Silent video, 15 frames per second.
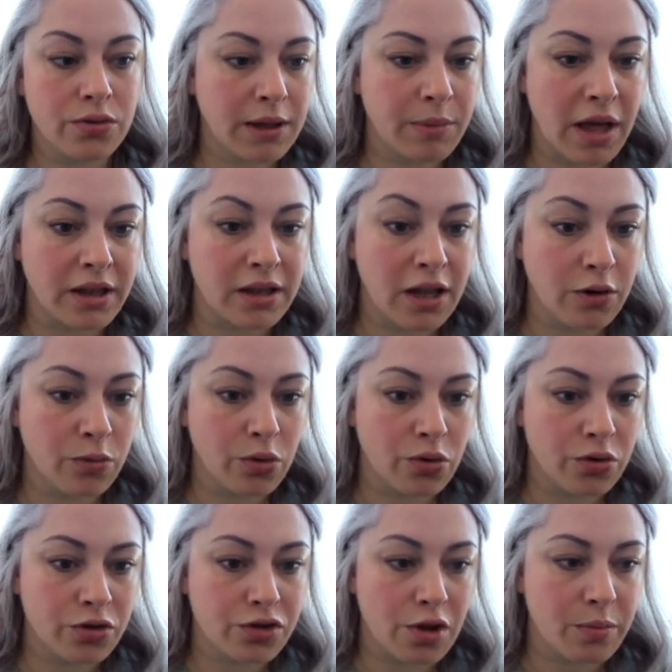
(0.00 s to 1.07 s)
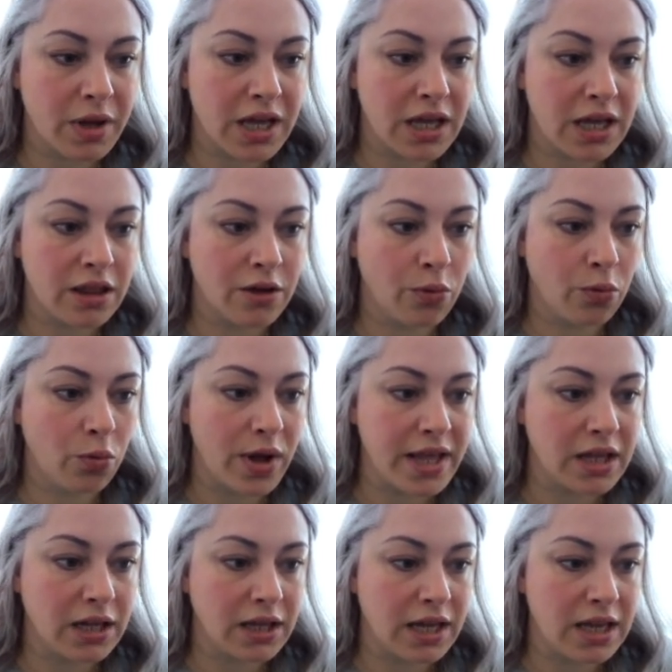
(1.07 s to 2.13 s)
and it would also be the
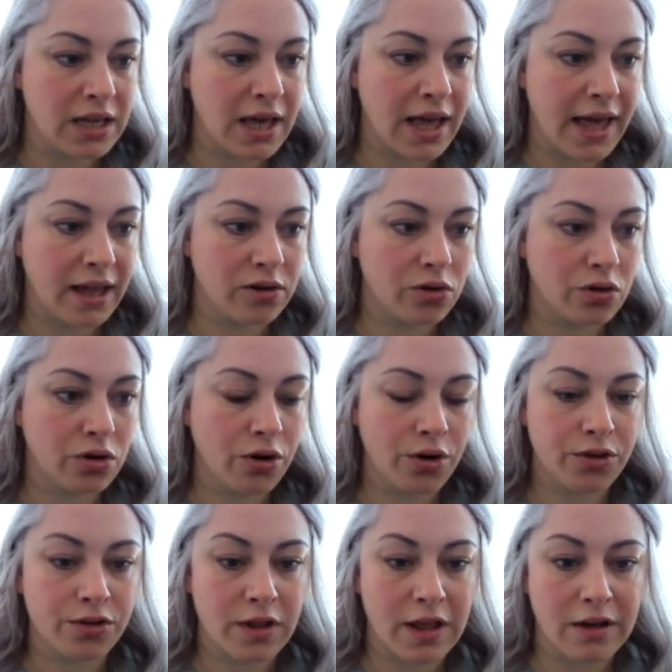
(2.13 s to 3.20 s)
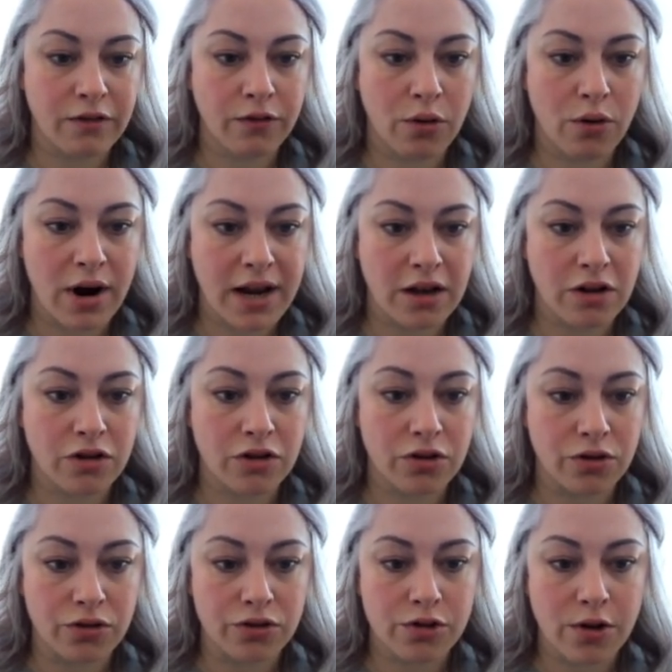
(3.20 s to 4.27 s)
weekly candle close, that
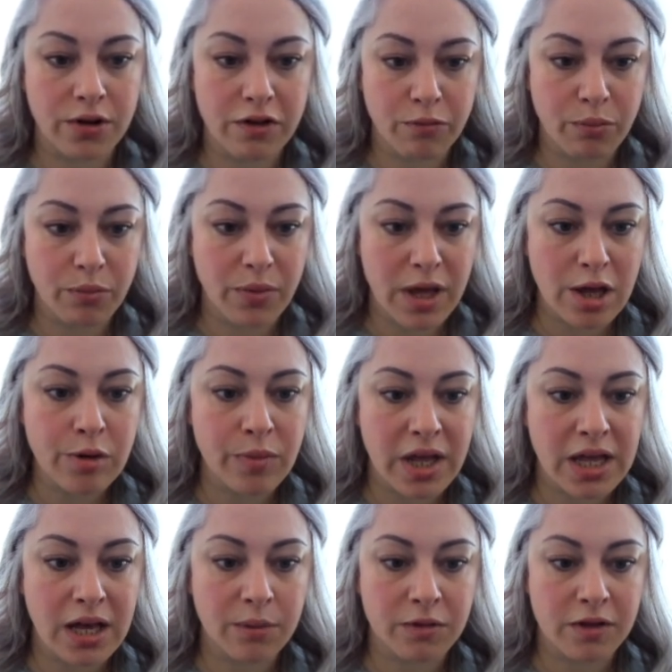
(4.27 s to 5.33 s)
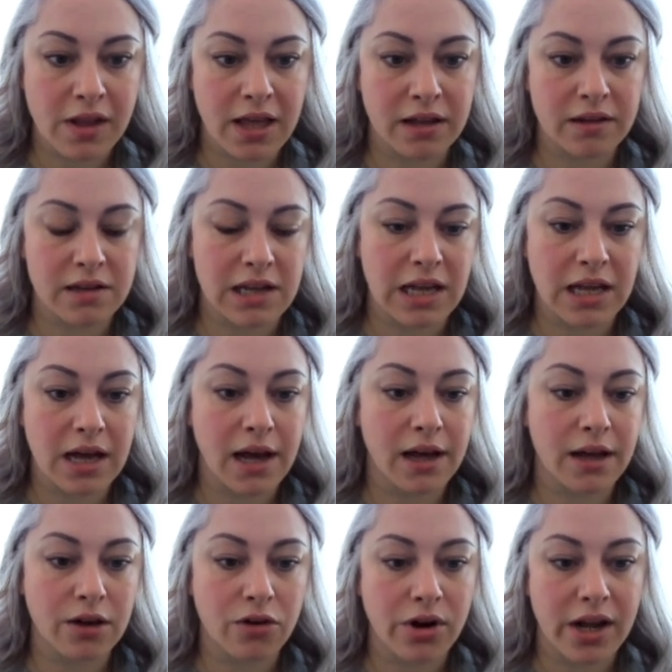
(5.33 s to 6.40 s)
482. So if BNB comes down to here
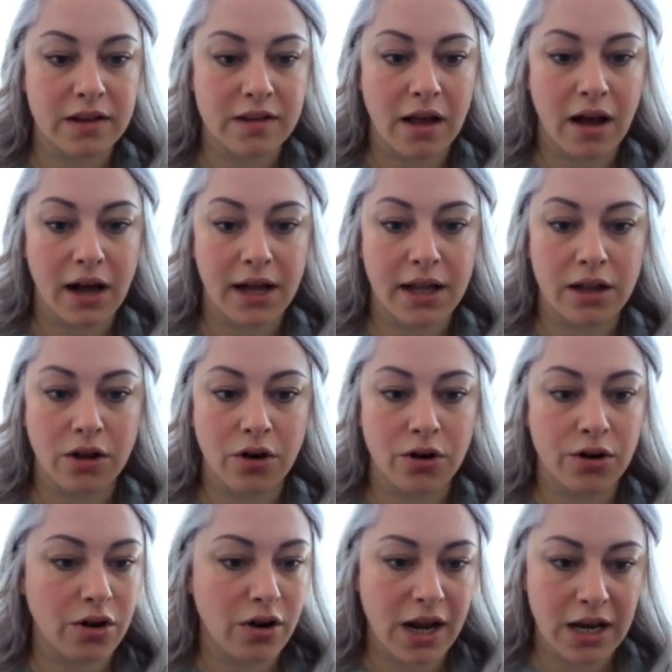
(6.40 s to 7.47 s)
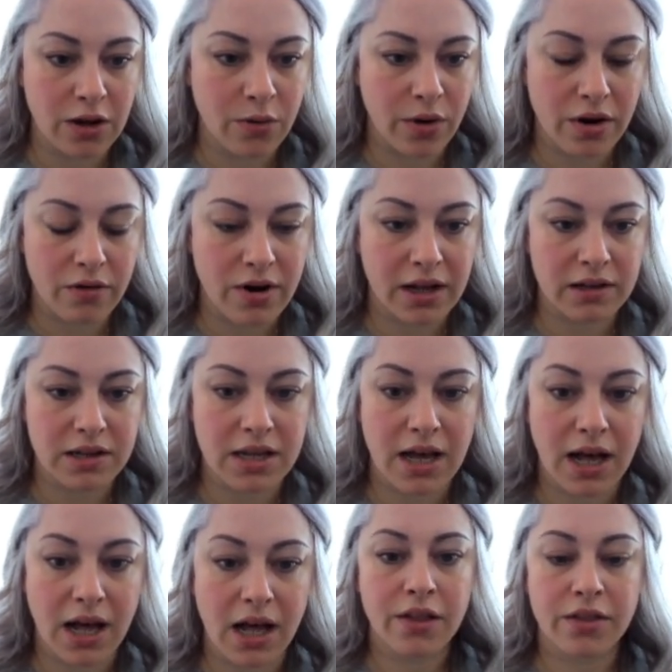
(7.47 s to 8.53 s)
and creates a higher low anywhere around
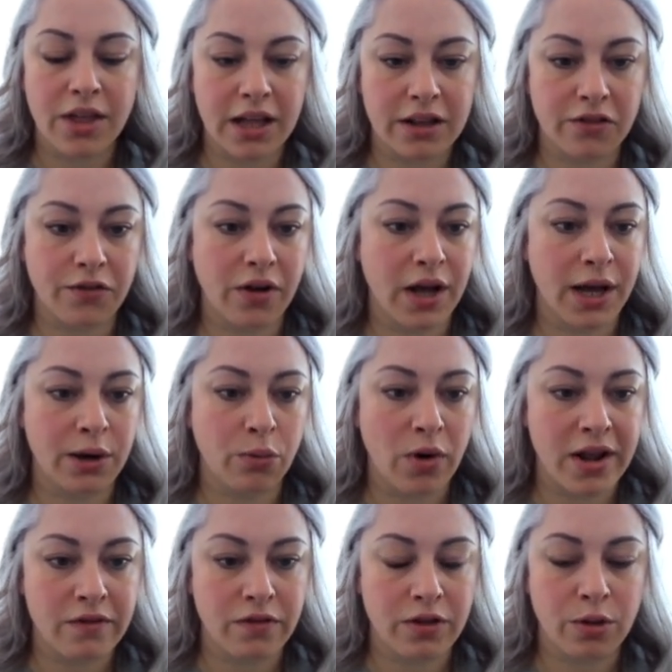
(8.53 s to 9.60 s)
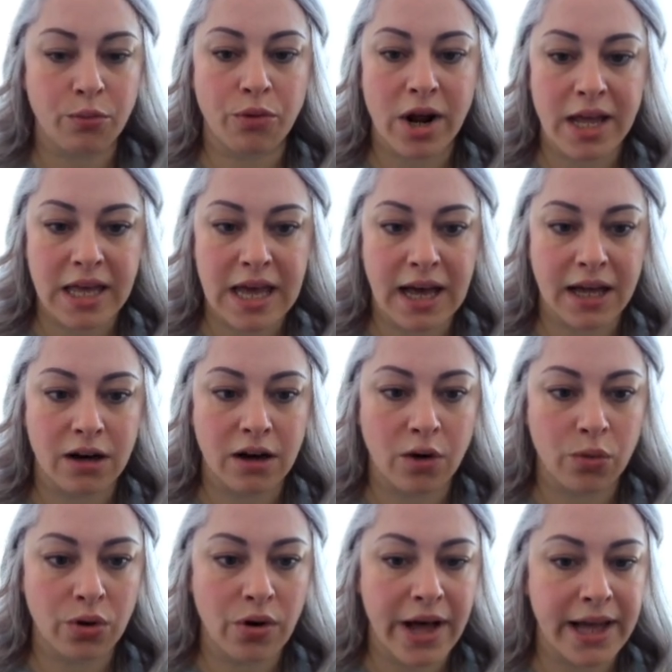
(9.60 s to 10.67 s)
here, that's fine. Wait for the breakout and I
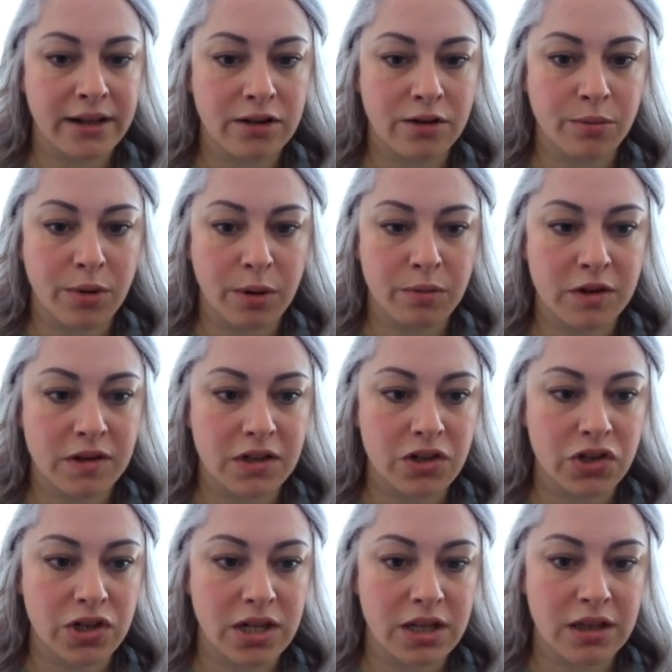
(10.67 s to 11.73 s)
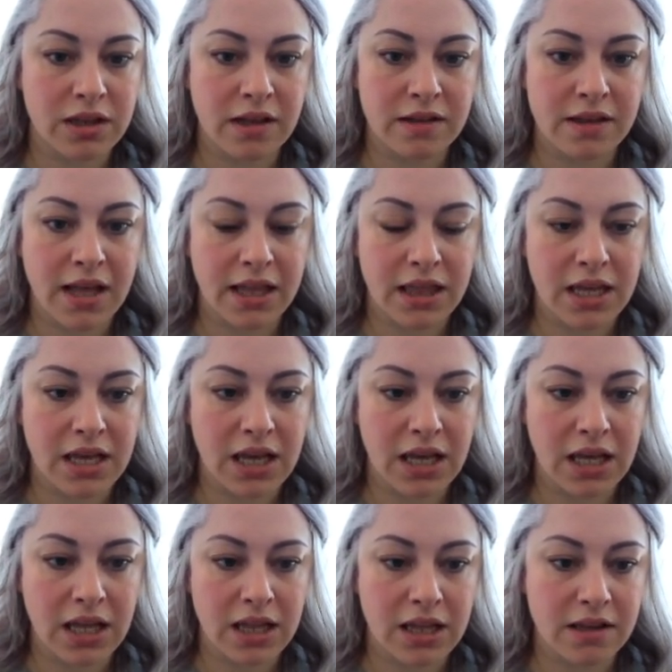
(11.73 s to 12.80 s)
will add to my position. There's nothing
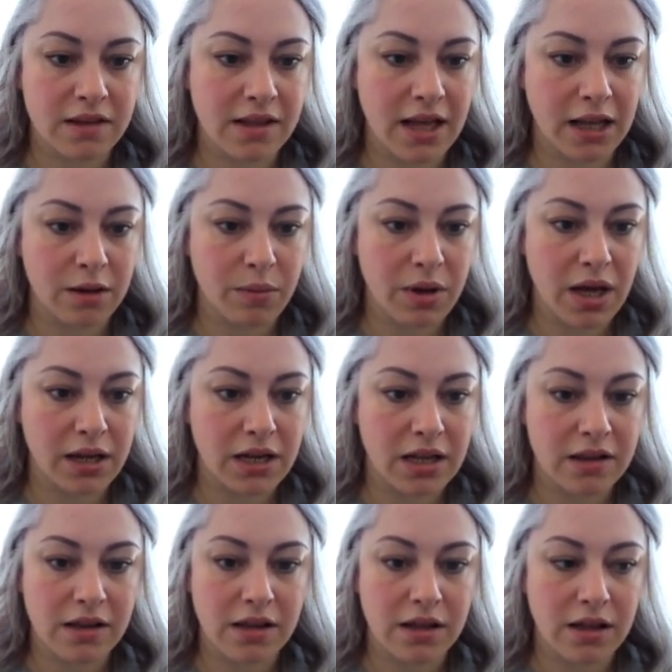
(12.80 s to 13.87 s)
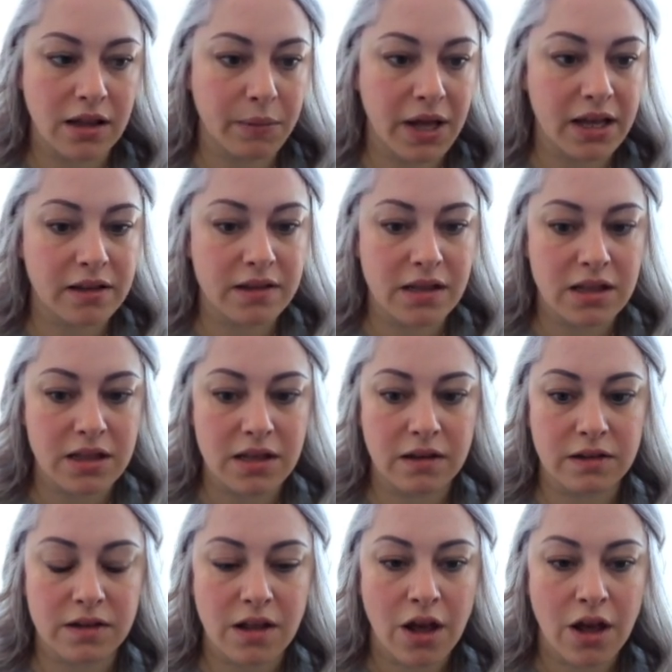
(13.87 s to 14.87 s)
here that's telling me I need to exit this.